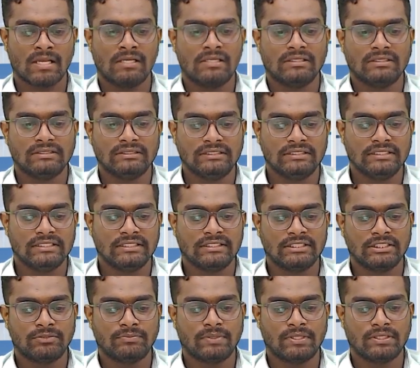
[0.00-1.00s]
GST
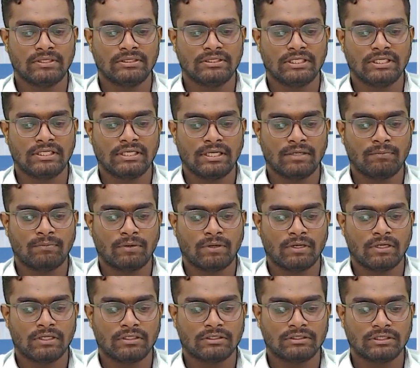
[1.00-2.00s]
is budgeted
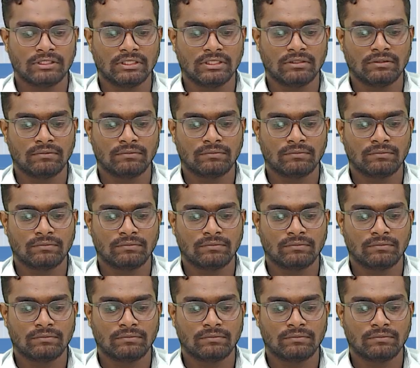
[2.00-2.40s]
production